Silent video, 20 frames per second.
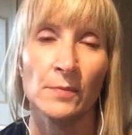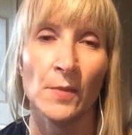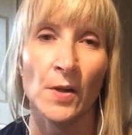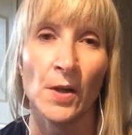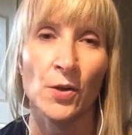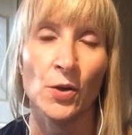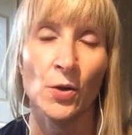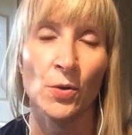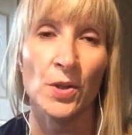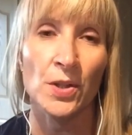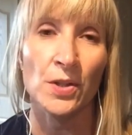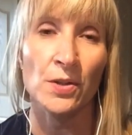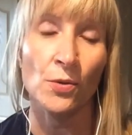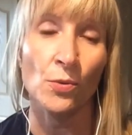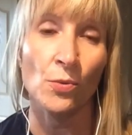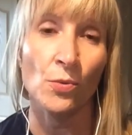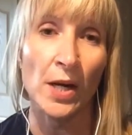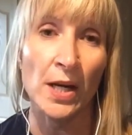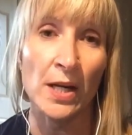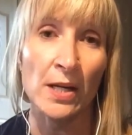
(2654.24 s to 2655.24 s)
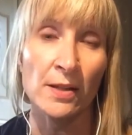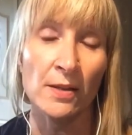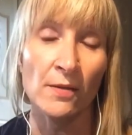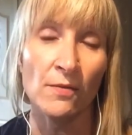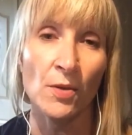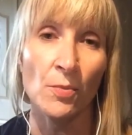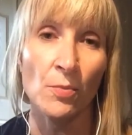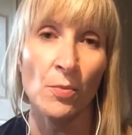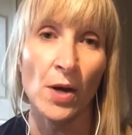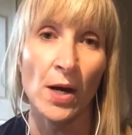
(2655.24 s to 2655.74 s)
Notice the rate of
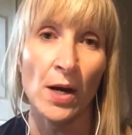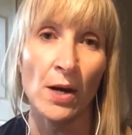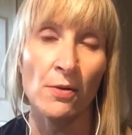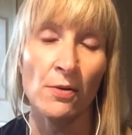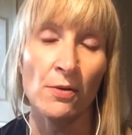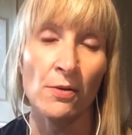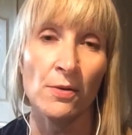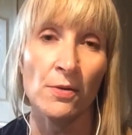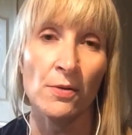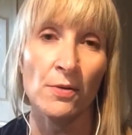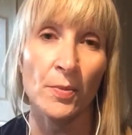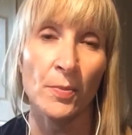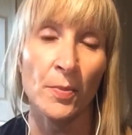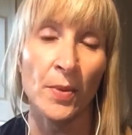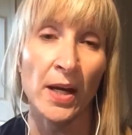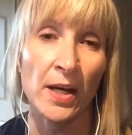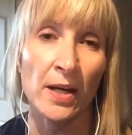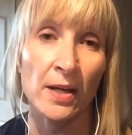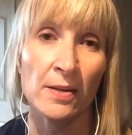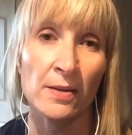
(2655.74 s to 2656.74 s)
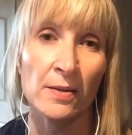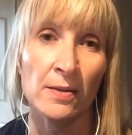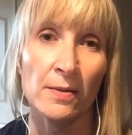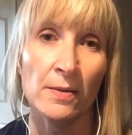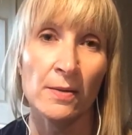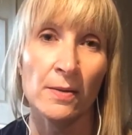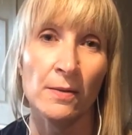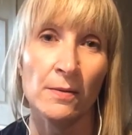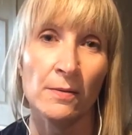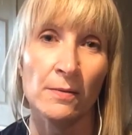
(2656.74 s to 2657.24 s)
the breath, the pace,